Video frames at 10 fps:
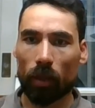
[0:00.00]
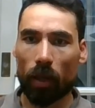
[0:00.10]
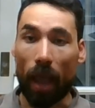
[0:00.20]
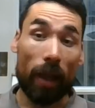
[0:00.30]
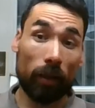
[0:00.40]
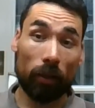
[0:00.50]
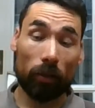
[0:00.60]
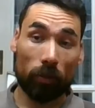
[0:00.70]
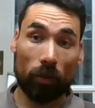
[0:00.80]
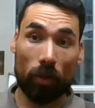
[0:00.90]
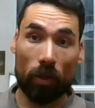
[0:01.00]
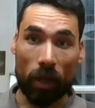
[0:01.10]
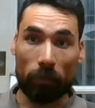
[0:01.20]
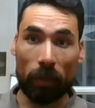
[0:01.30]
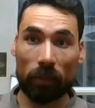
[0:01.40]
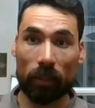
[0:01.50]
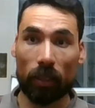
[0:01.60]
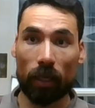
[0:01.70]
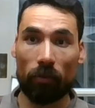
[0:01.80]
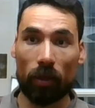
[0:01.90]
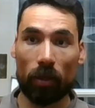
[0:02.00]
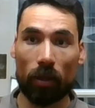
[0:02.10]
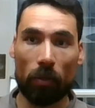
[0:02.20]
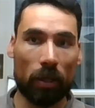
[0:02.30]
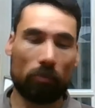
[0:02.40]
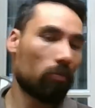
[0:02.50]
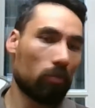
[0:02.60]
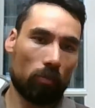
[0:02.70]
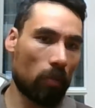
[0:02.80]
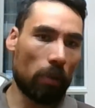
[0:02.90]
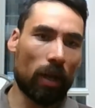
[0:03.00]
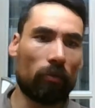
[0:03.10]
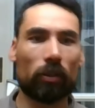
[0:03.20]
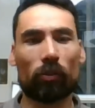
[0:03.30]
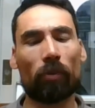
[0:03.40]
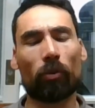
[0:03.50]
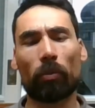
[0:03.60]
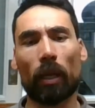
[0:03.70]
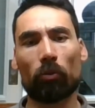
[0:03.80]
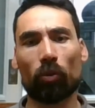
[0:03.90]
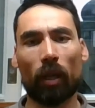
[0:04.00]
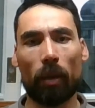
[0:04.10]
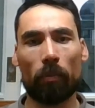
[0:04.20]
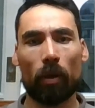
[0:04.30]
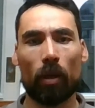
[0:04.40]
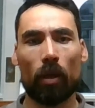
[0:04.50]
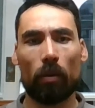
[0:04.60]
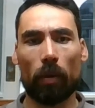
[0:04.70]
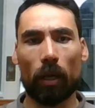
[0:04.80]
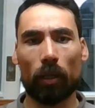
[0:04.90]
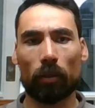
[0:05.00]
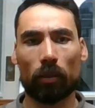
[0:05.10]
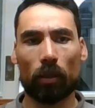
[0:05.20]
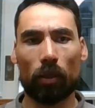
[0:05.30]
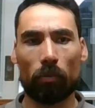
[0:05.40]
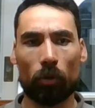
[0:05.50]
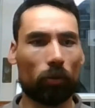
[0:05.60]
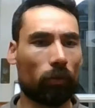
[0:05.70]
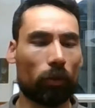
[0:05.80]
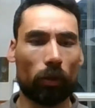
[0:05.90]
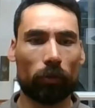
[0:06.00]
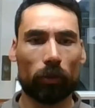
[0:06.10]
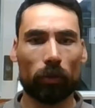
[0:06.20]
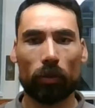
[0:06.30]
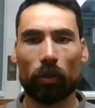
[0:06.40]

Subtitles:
And that being said, maybe I will stream from time to time, but not very often.